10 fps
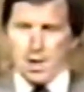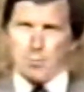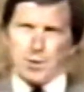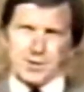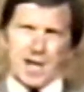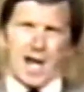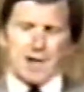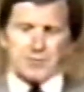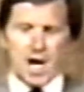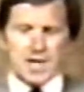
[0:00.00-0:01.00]
But they
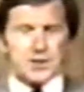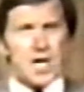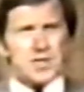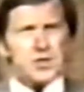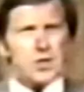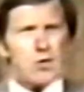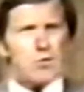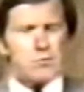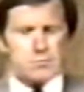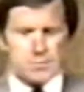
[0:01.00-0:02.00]
have not done so.
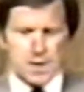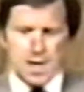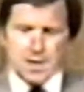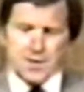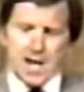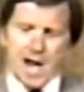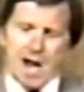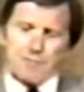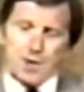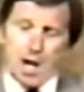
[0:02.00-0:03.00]
They
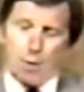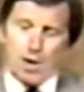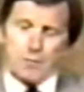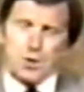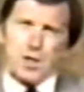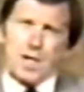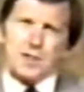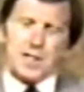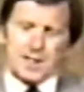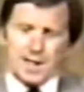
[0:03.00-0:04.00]
have, however,
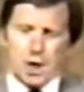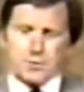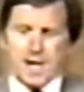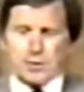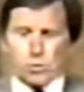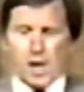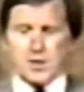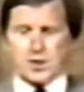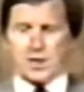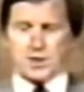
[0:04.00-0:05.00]
declared that
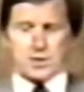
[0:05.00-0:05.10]
creation